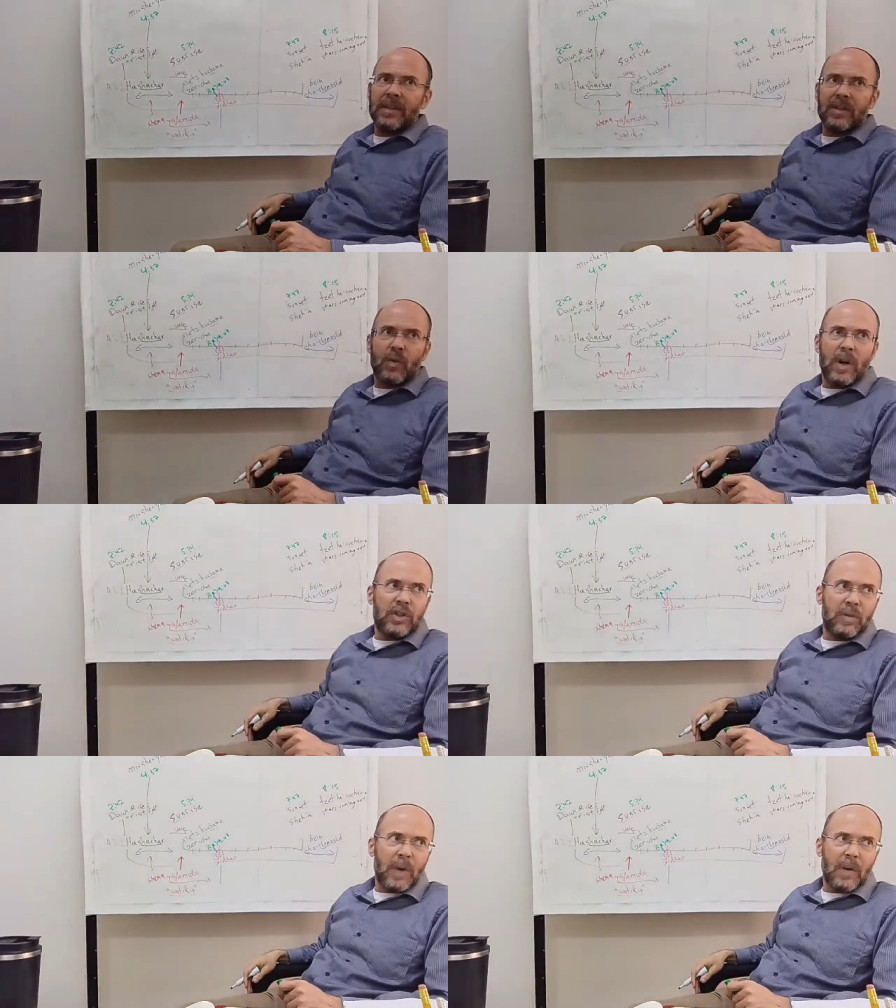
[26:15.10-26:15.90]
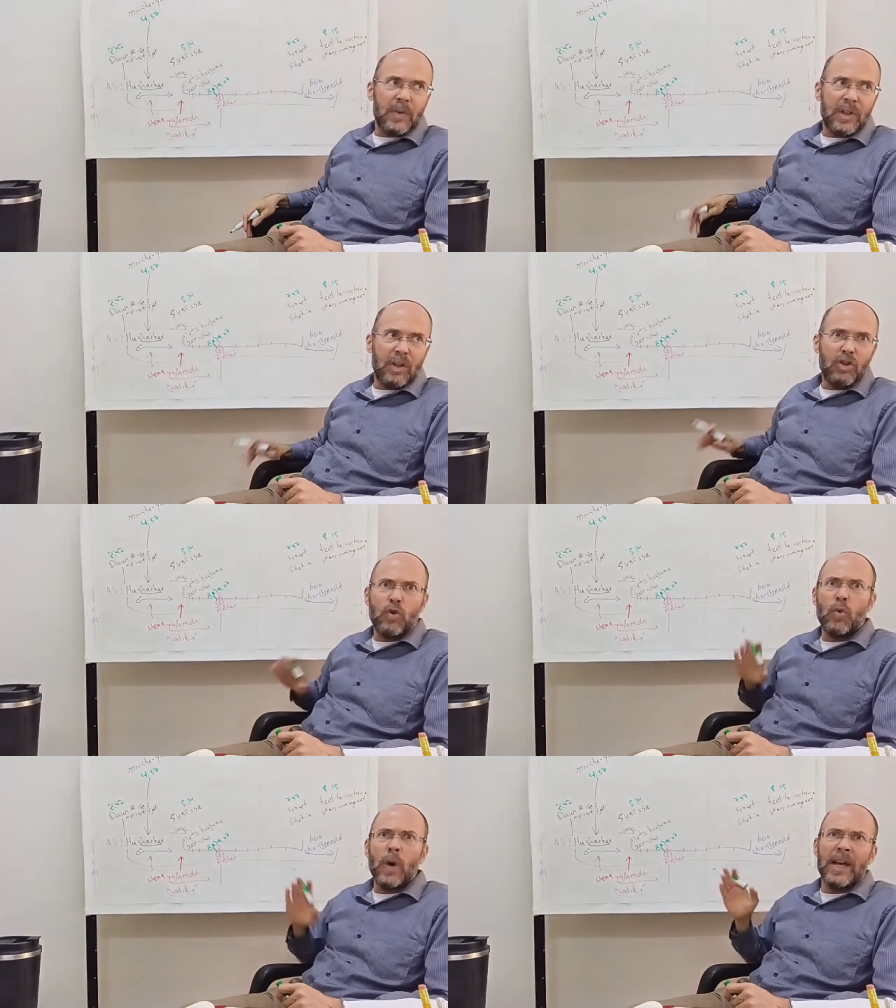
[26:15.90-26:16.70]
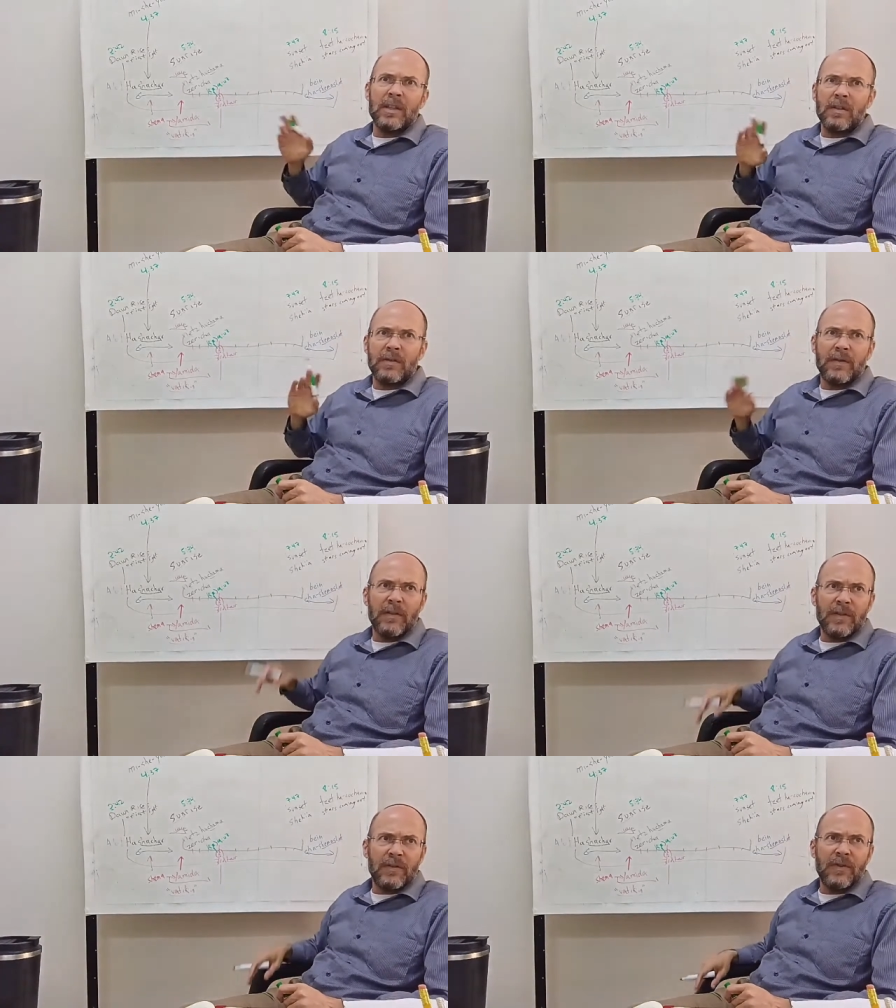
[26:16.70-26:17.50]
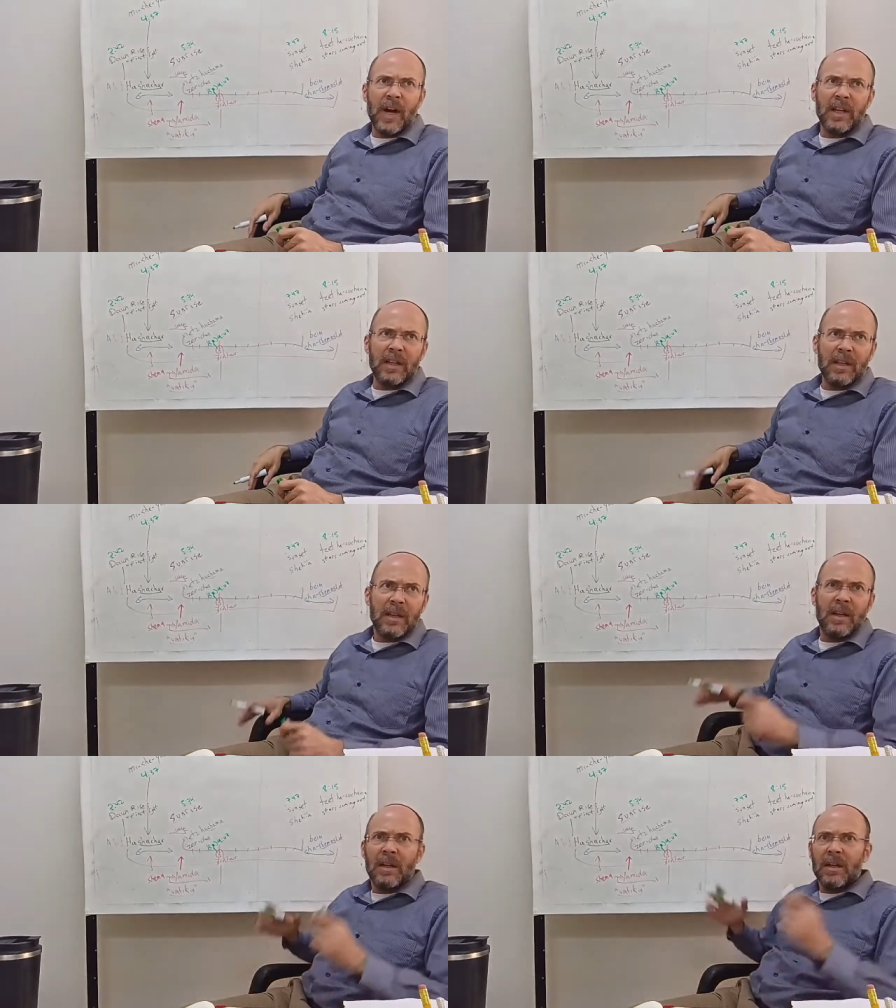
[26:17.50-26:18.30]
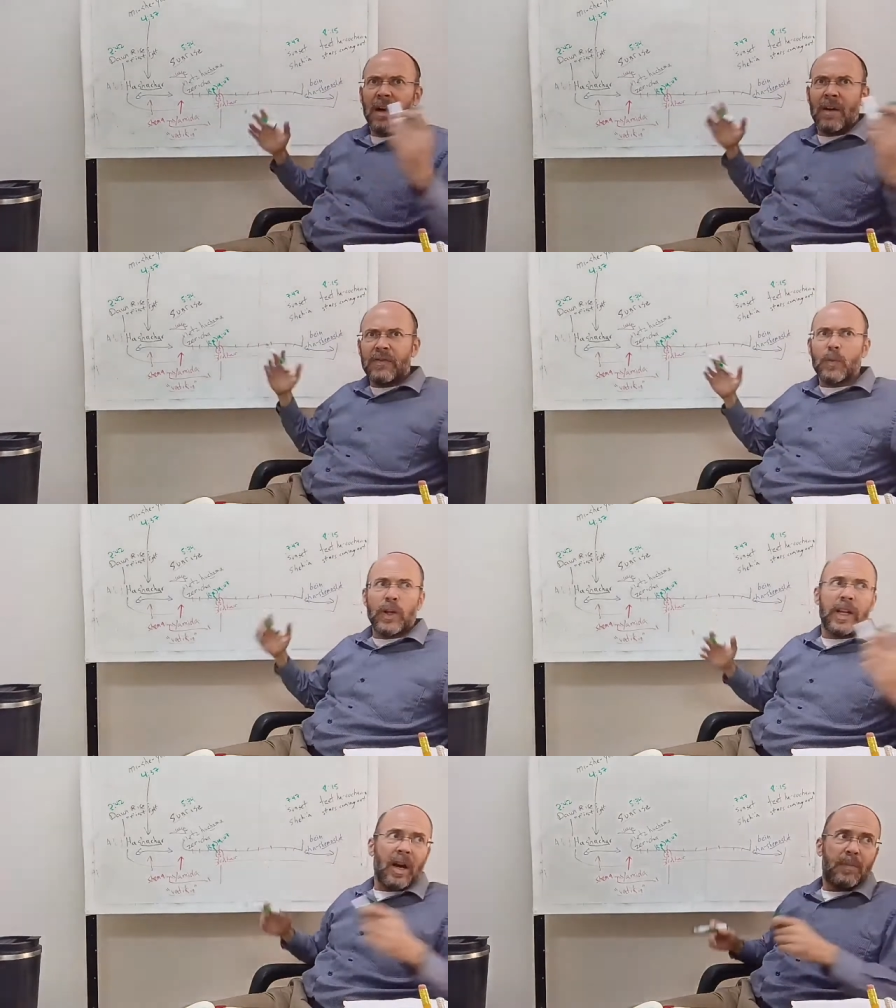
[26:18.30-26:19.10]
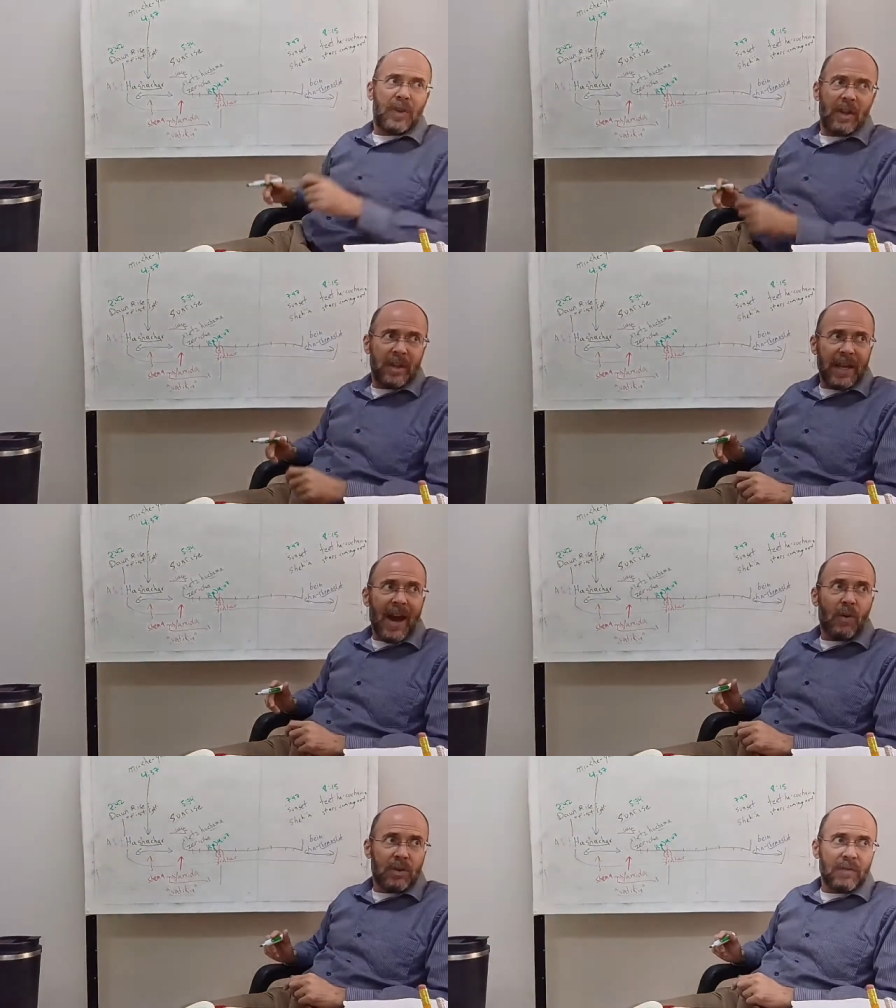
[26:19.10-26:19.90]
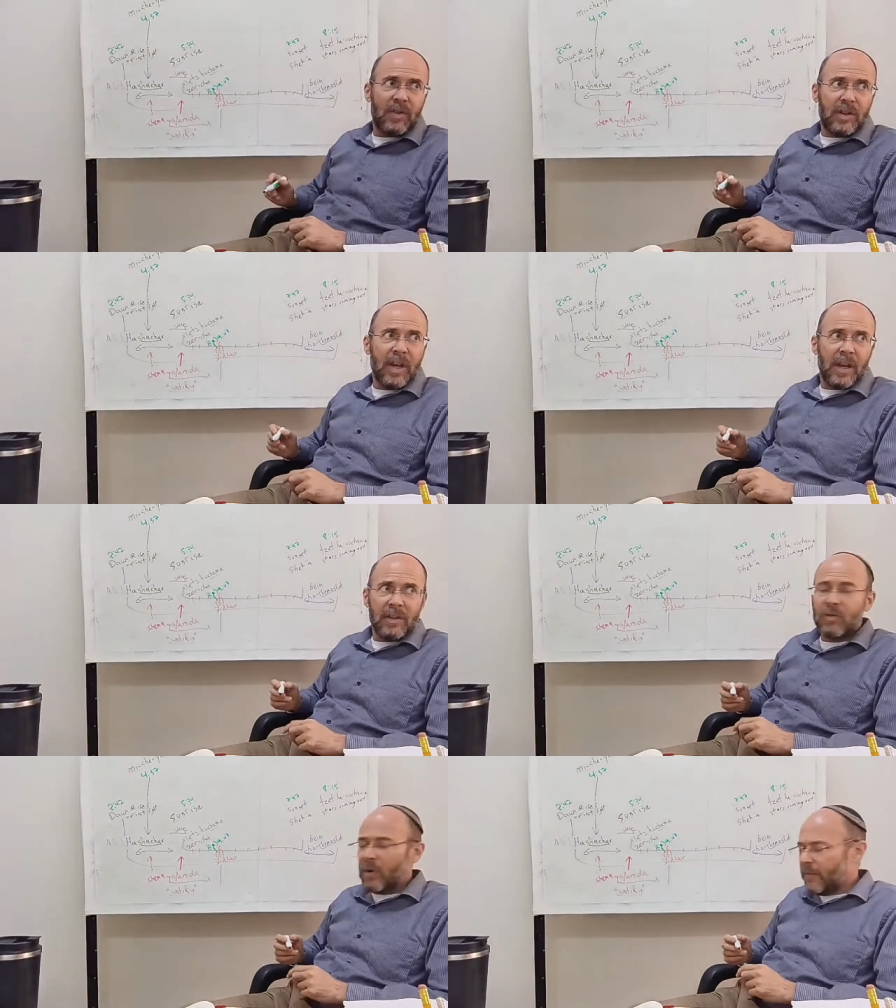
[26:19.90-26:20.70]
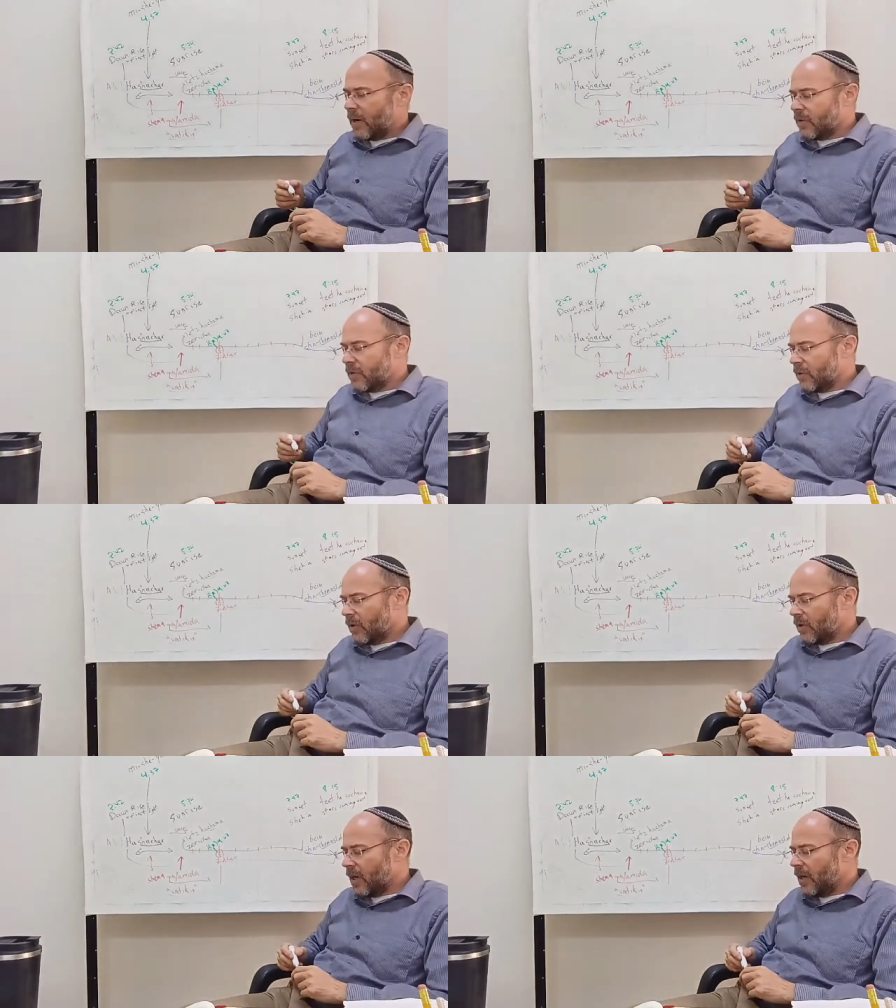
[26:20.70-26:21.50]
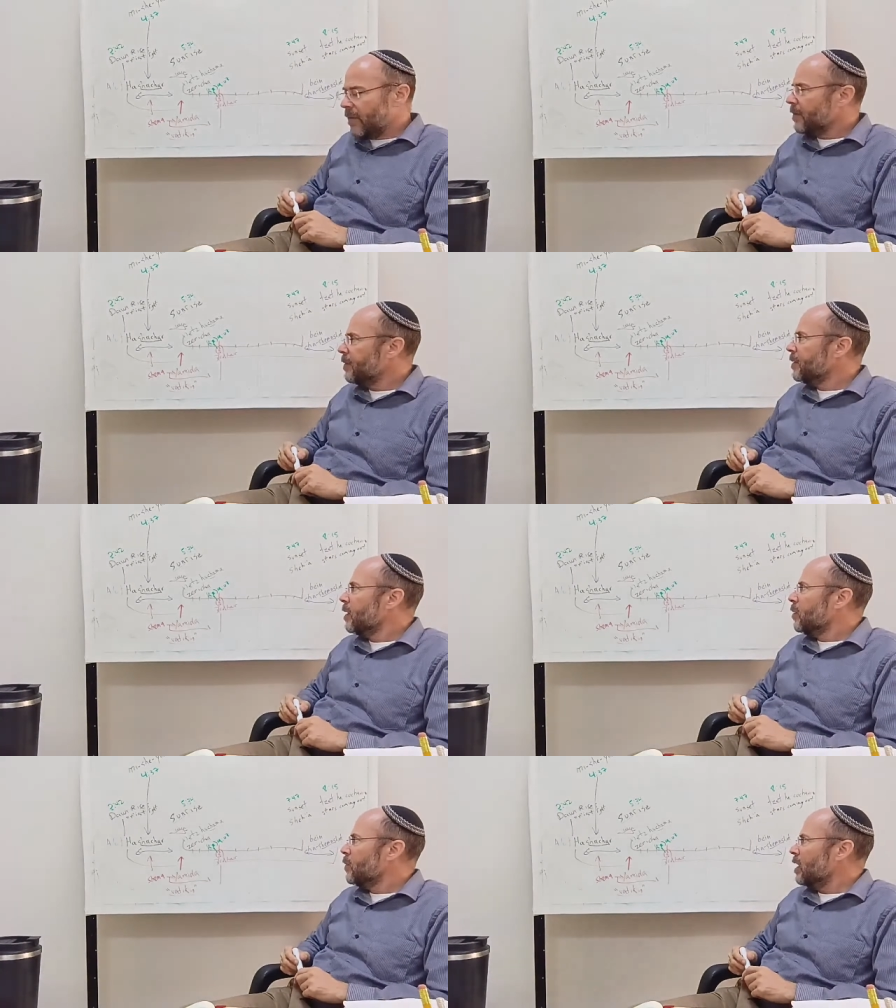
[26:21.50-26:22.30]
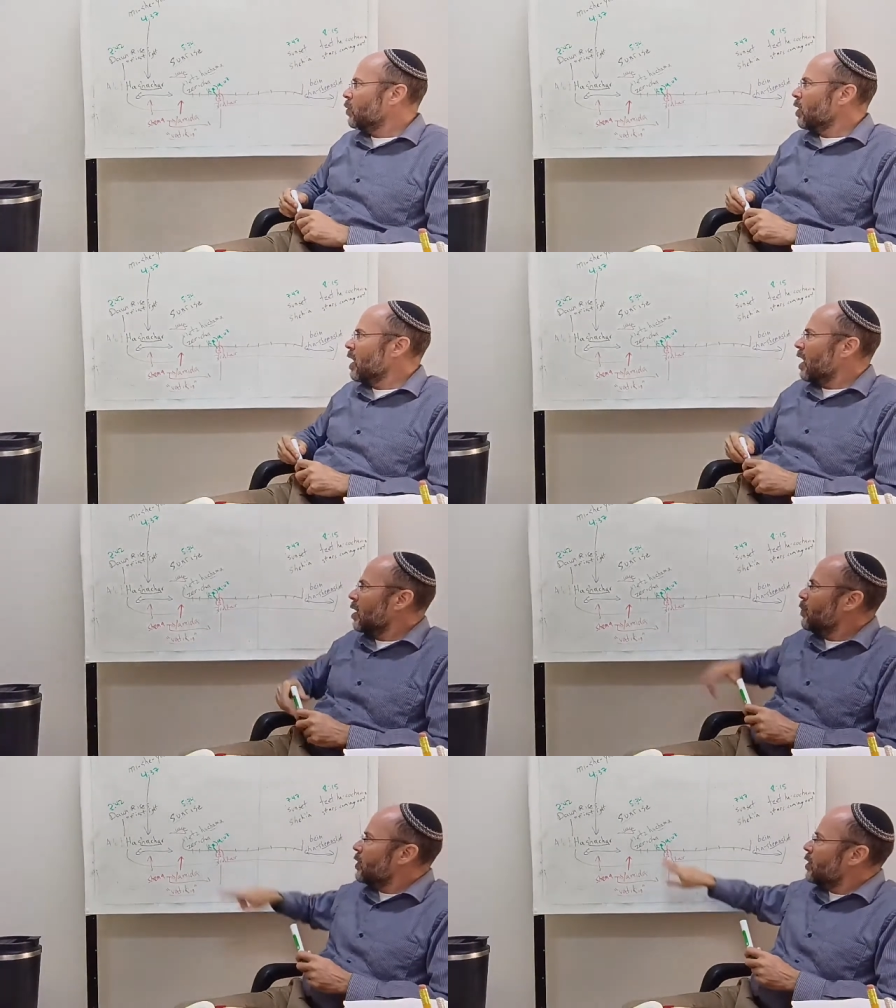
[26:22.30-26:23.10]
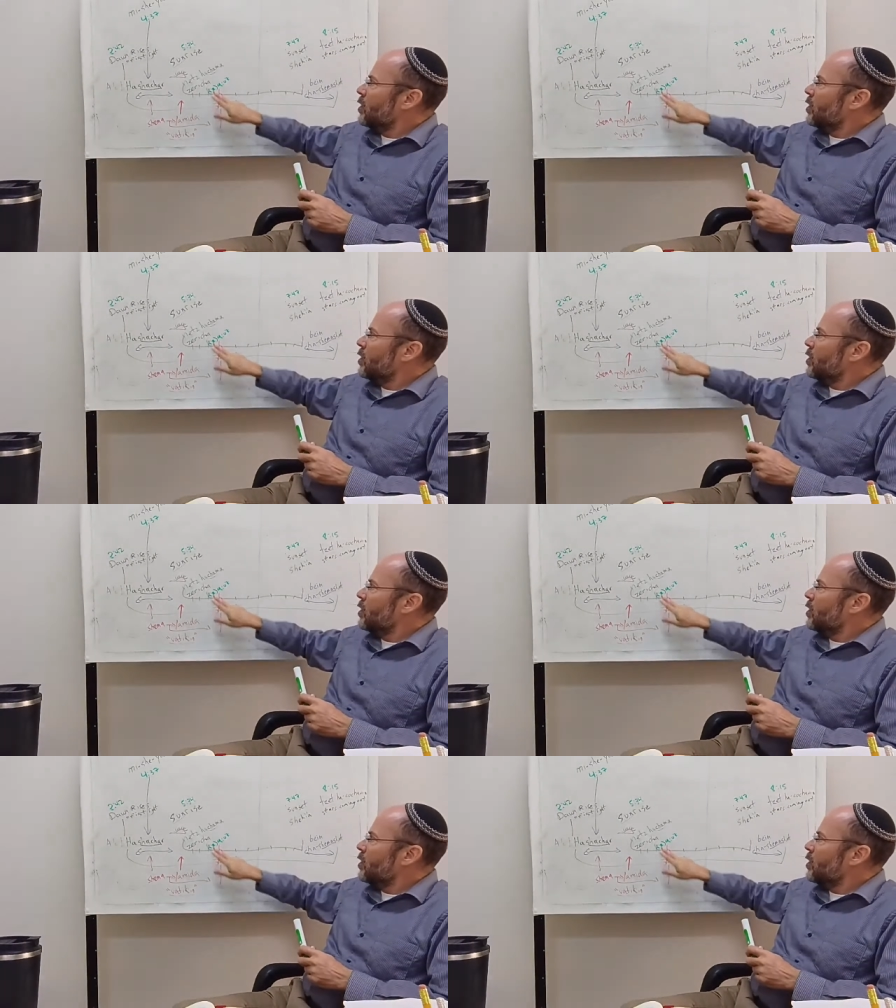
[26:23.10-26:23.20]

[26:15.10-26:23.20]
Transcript: this question mark. We said the two ways of defining, of splitting up the hours of the day, the 12 hours. Okay? But we're not going to put